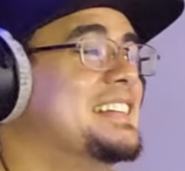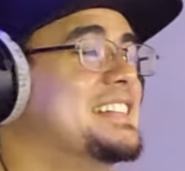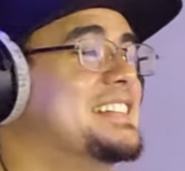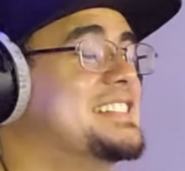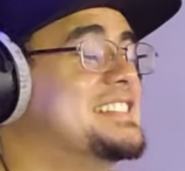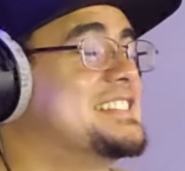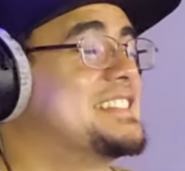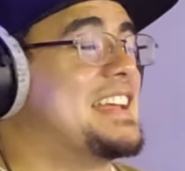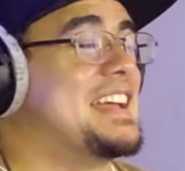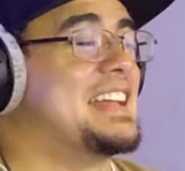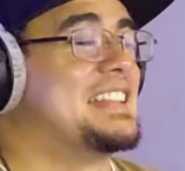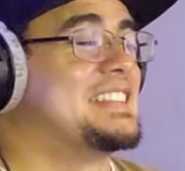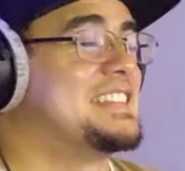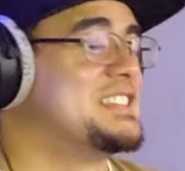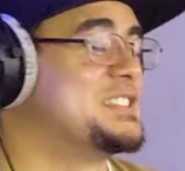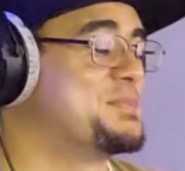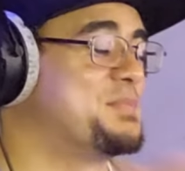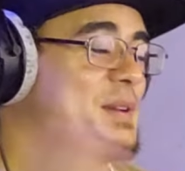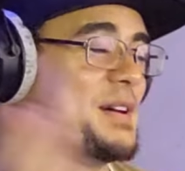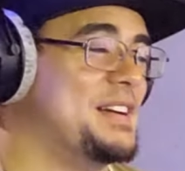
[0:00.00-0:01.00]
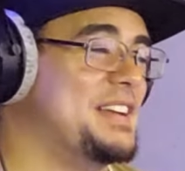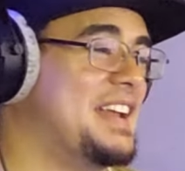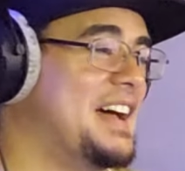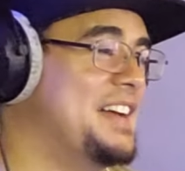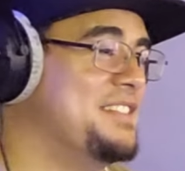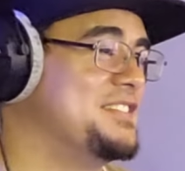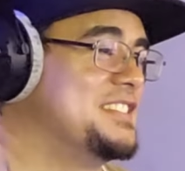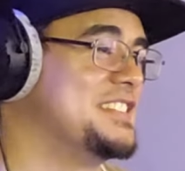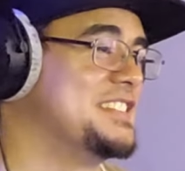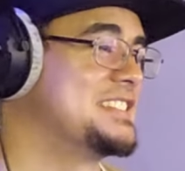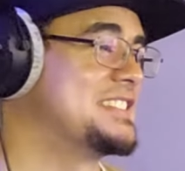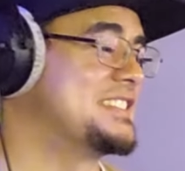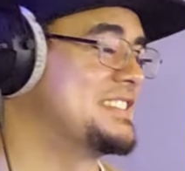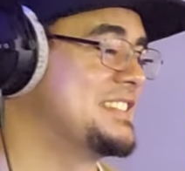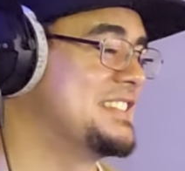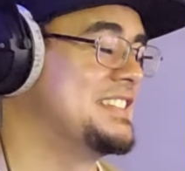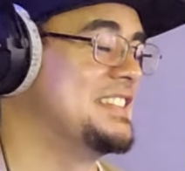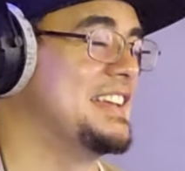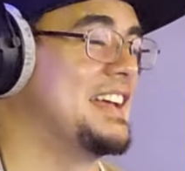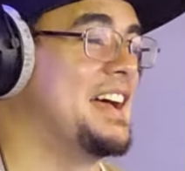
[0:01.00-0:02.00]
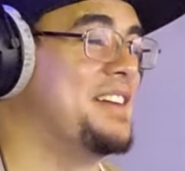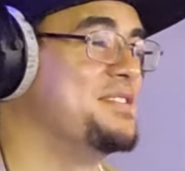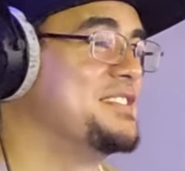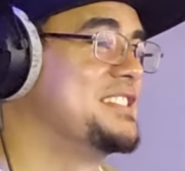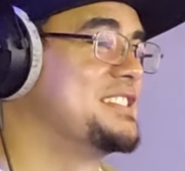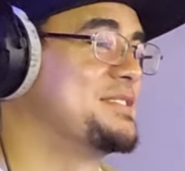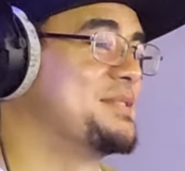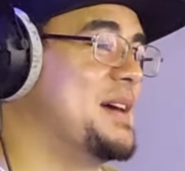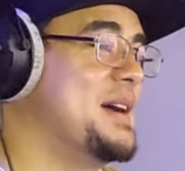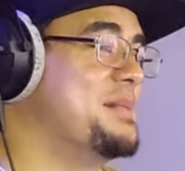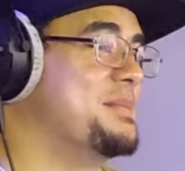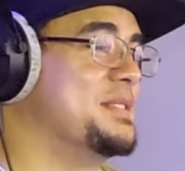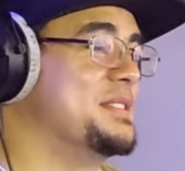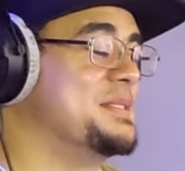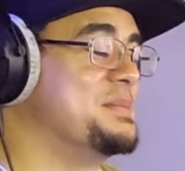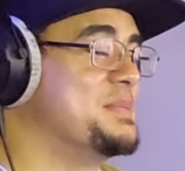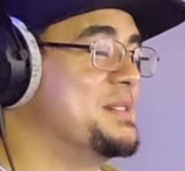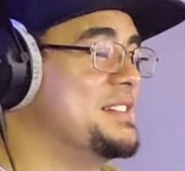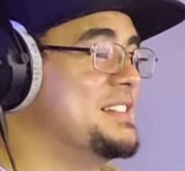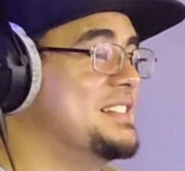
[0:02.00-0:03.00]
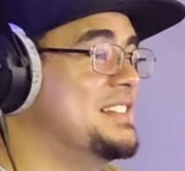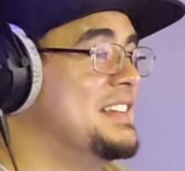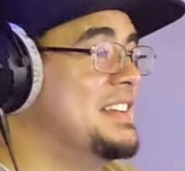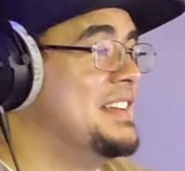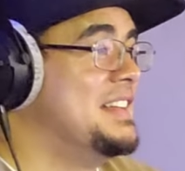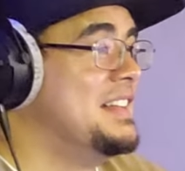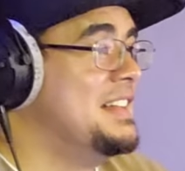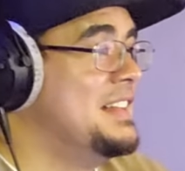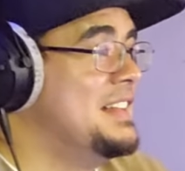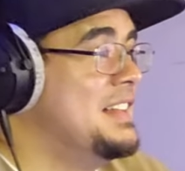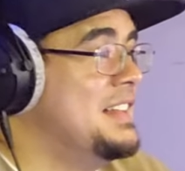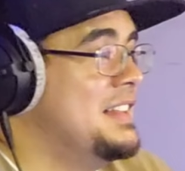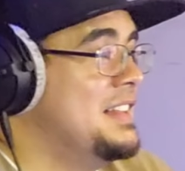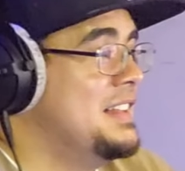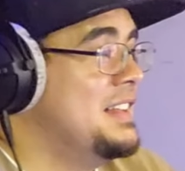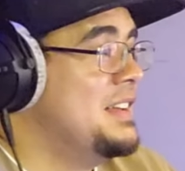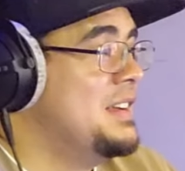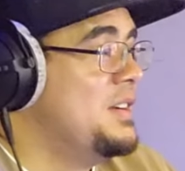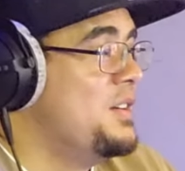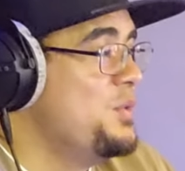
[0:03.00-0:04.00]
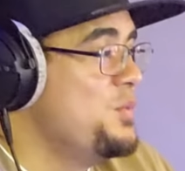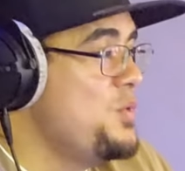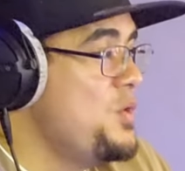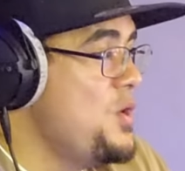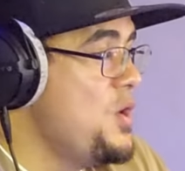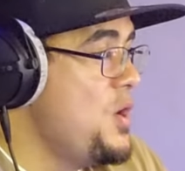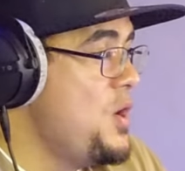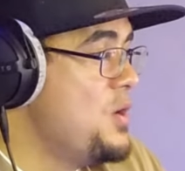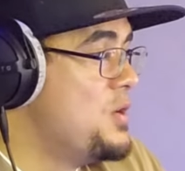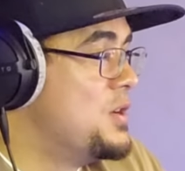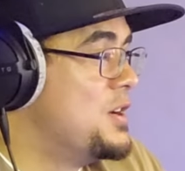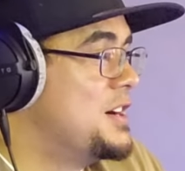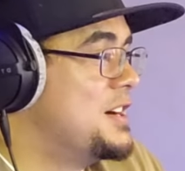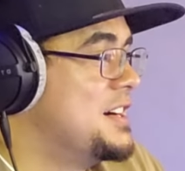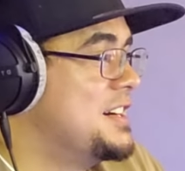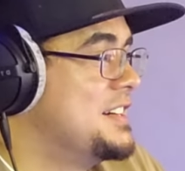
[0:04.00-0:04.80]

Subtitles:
Because at this point, I'm just rambling. But, whew.